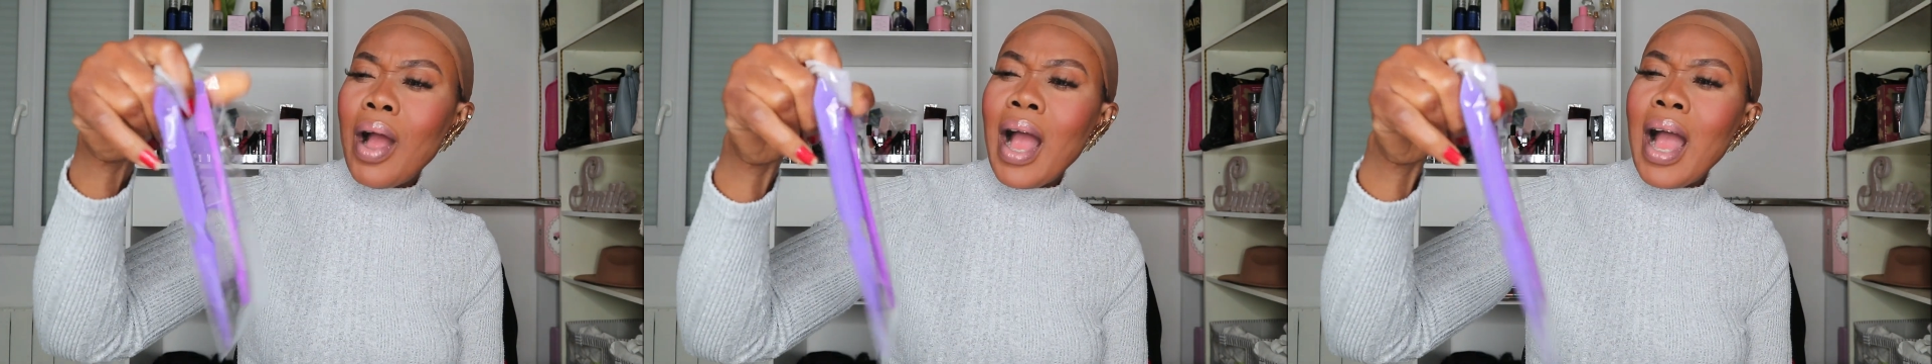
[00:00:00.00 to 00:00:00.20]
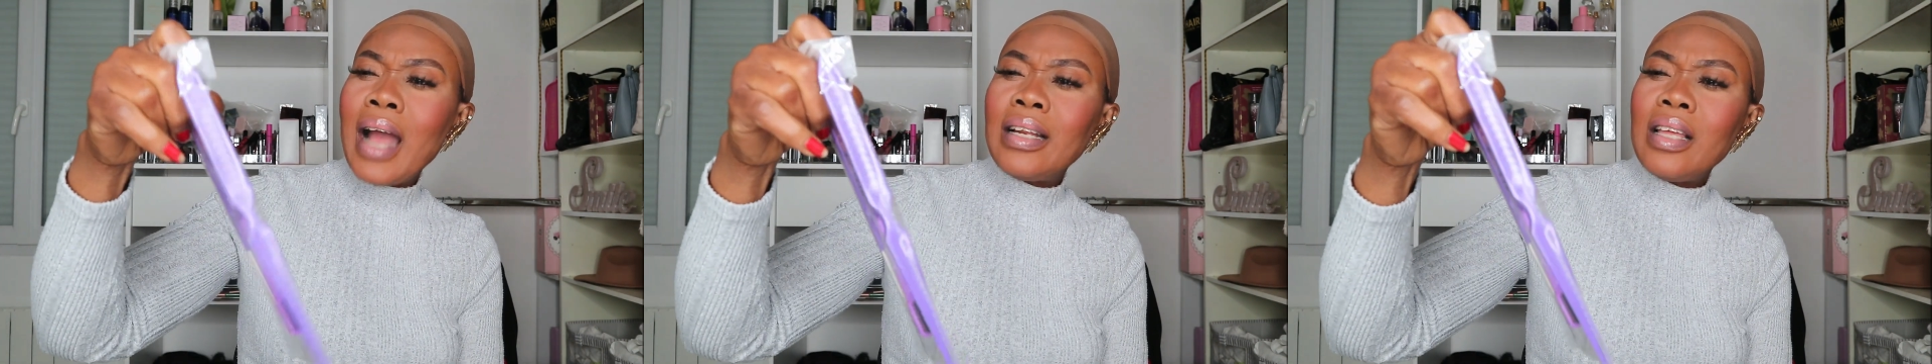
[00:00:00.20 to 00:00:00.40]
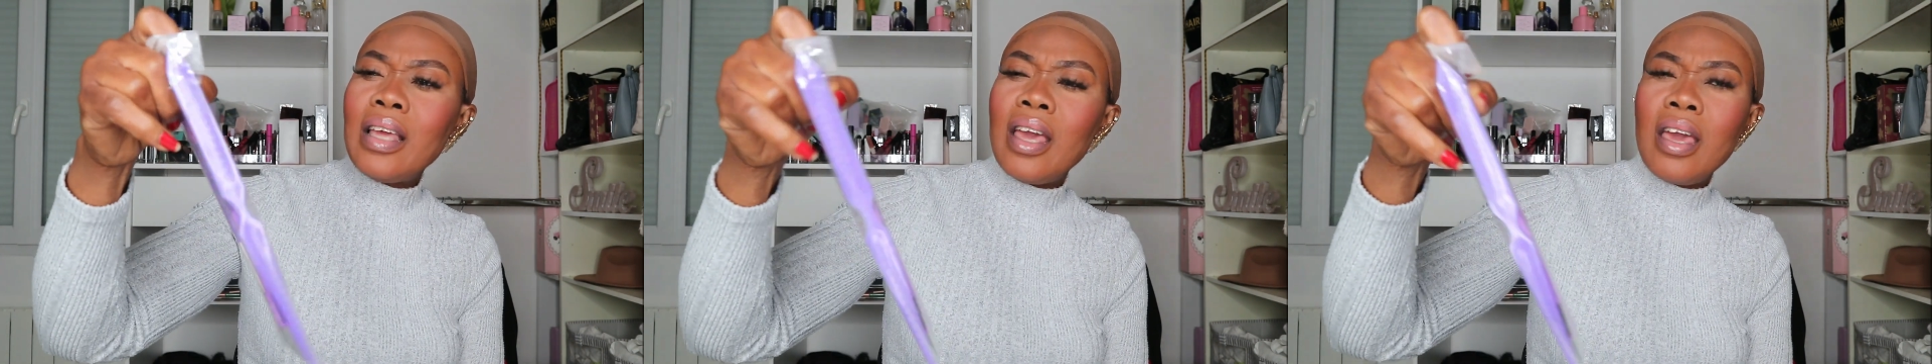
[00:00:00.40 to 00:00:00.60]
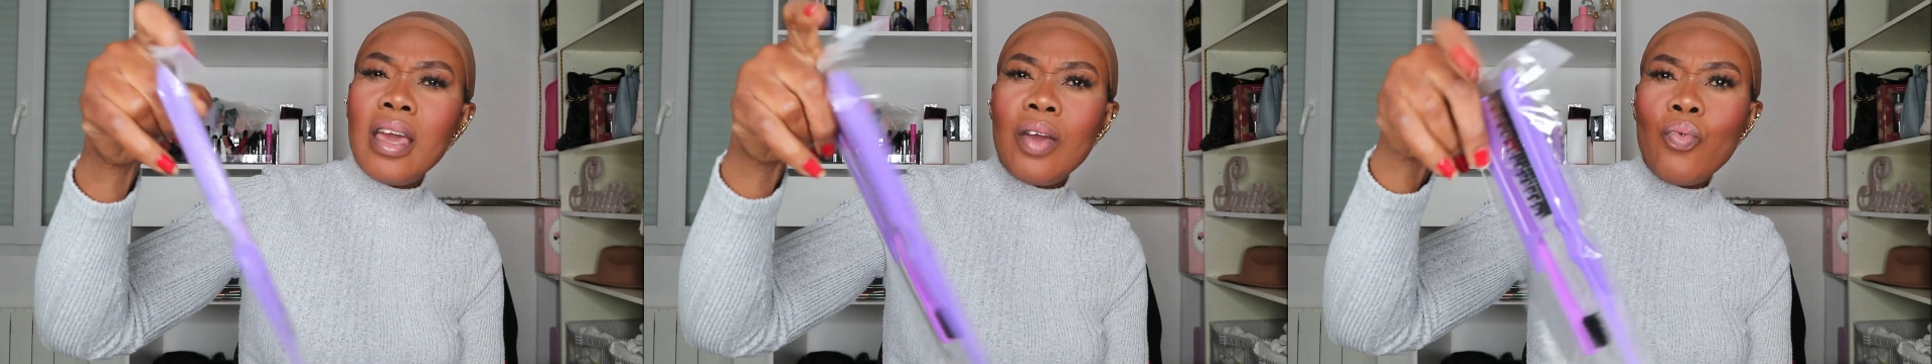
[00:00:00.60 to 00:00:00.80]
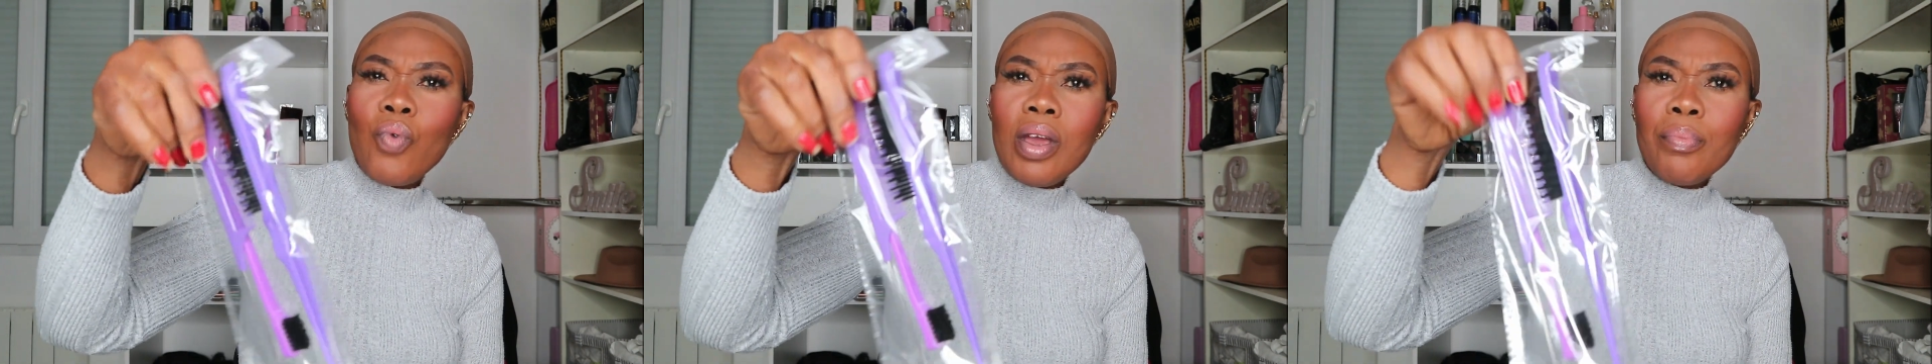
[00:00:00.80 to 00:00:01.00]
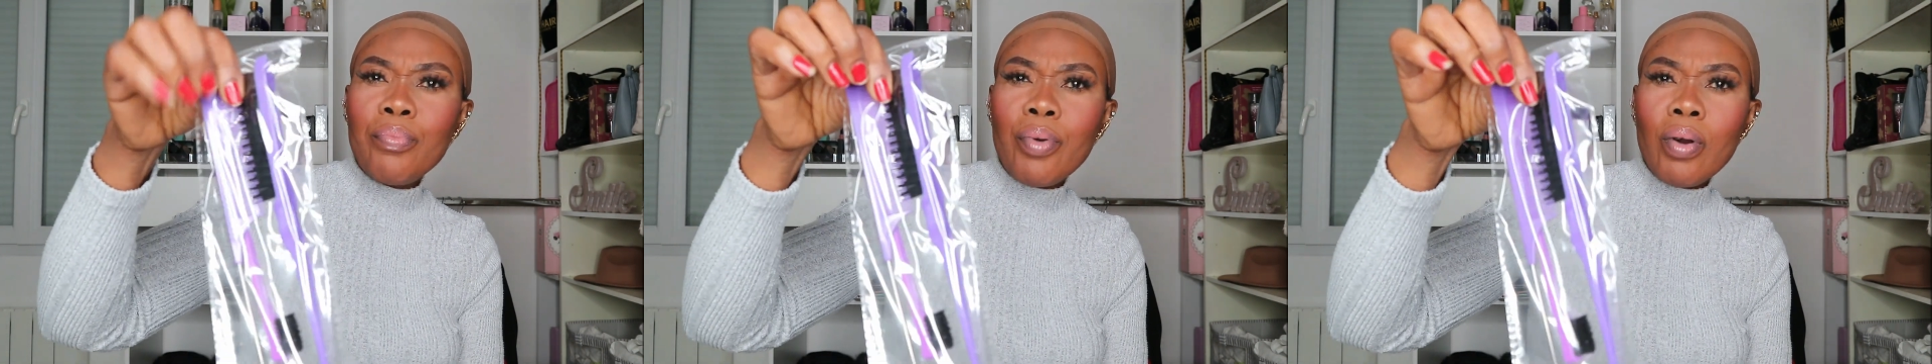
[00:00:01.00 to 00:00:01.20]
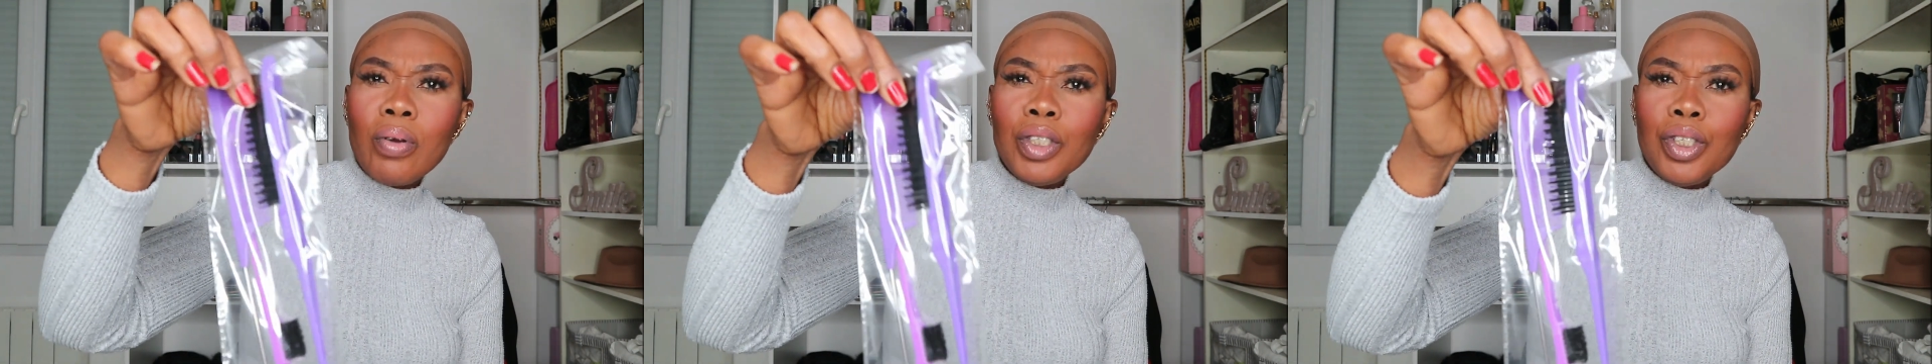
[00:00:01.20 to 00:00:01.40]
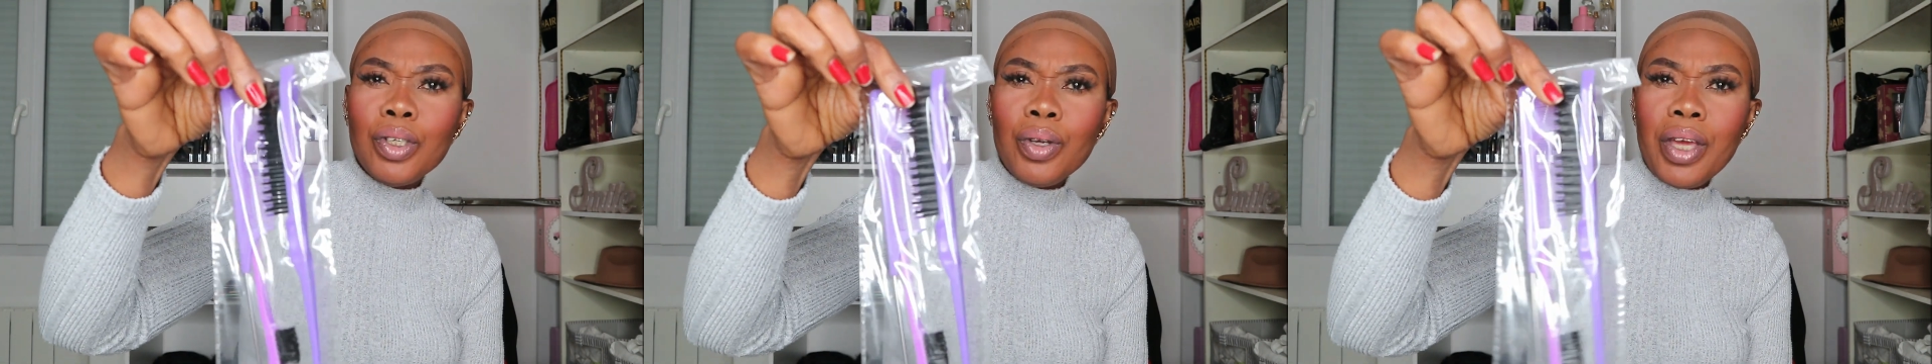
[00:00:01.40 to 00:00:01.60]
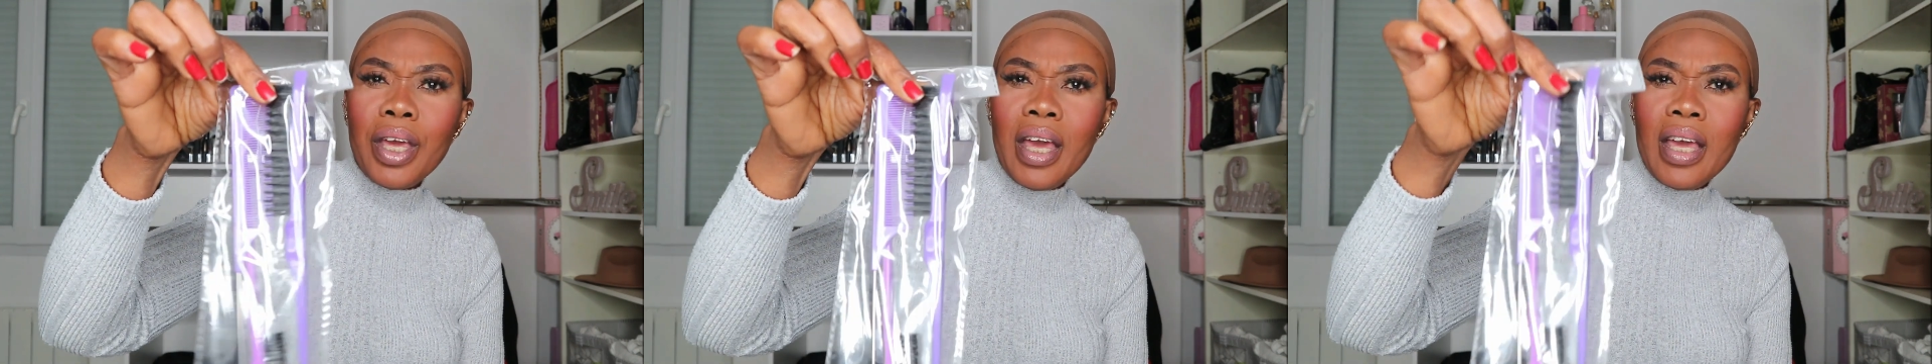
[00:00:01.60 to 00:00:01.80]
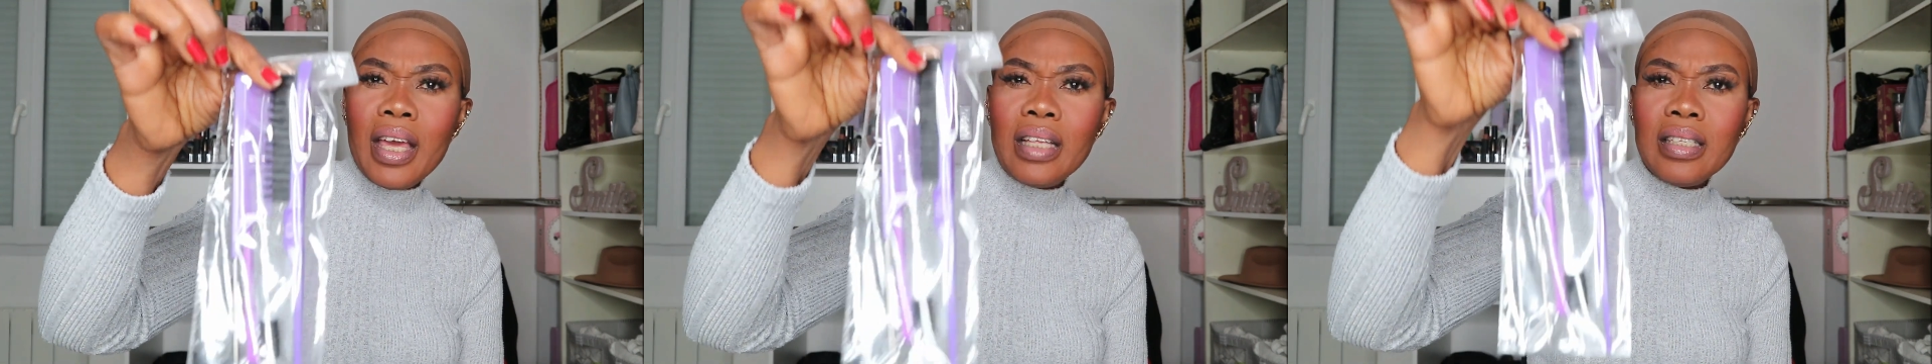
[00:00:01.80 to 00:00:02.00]
and a wig brush.
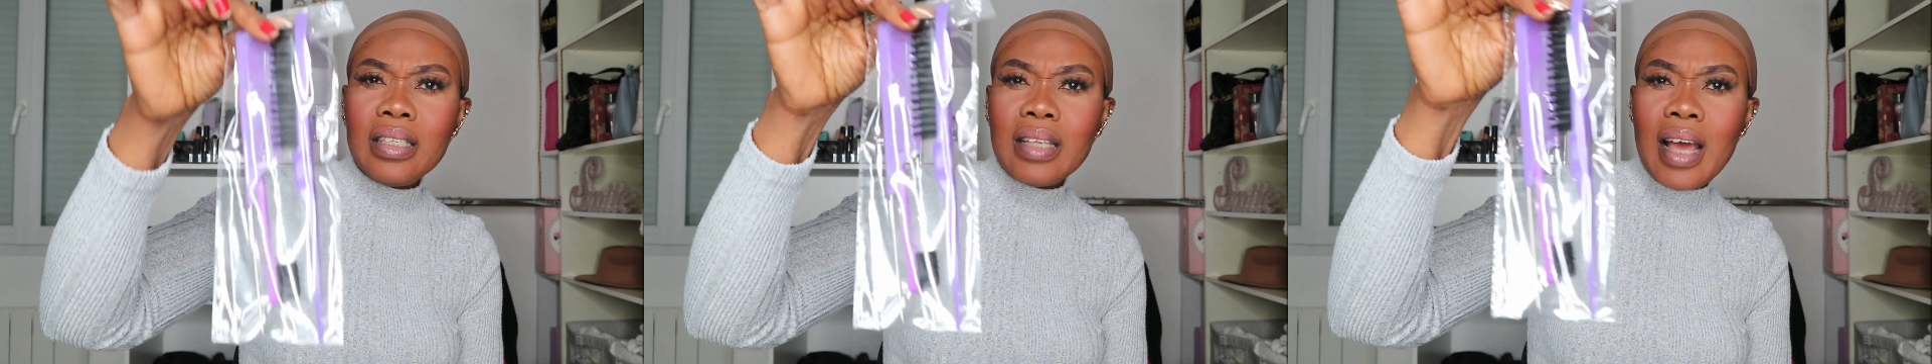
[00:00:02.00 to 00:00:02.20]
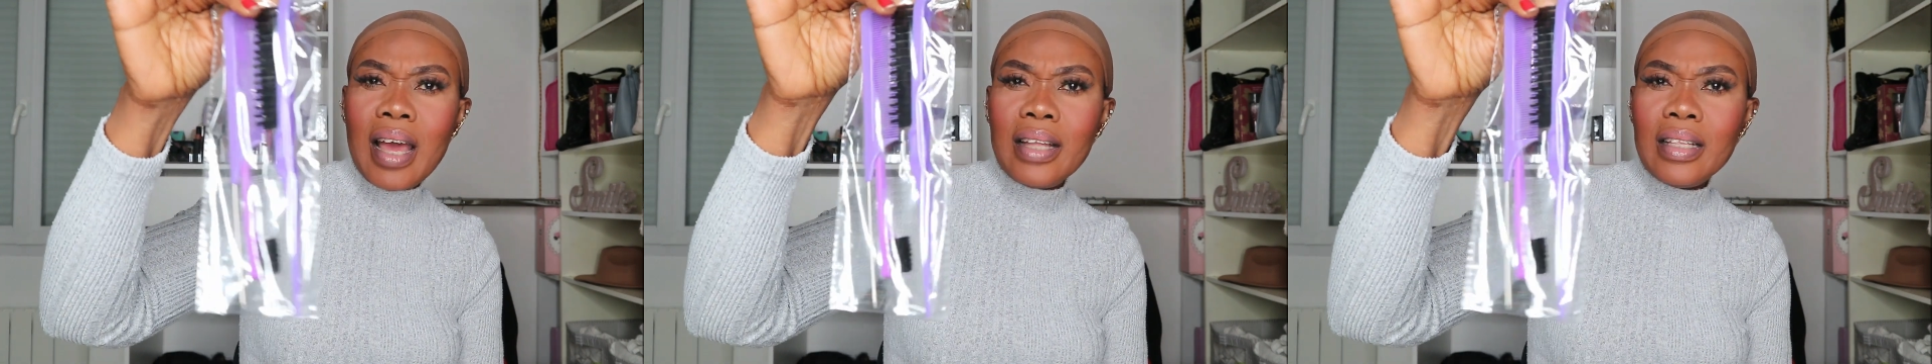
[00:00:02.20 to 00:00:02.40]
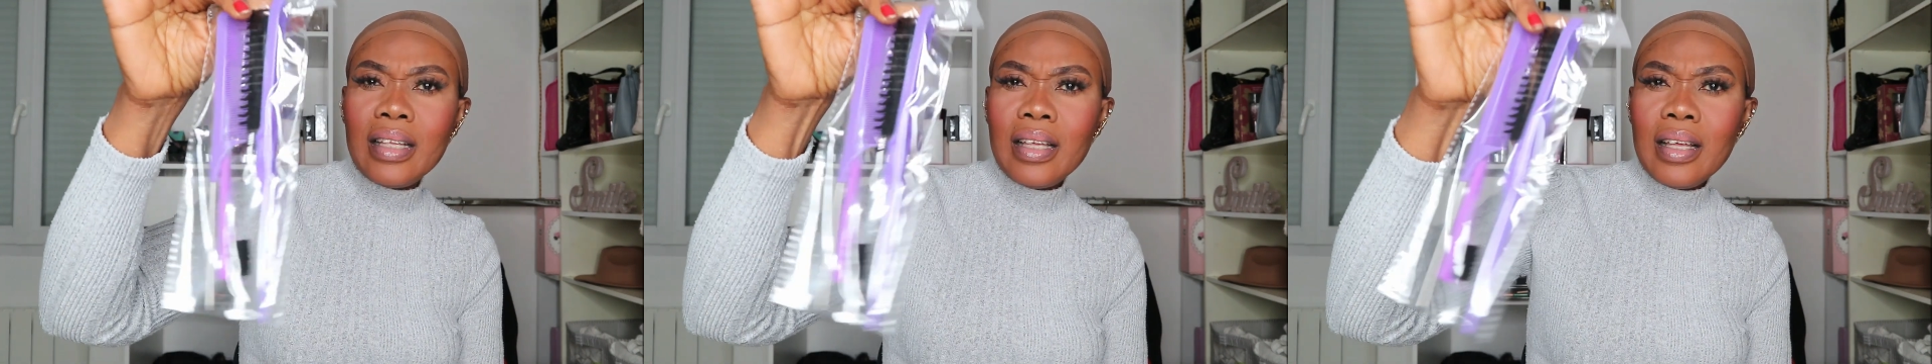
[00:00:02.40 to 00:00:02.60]
Okay, inside.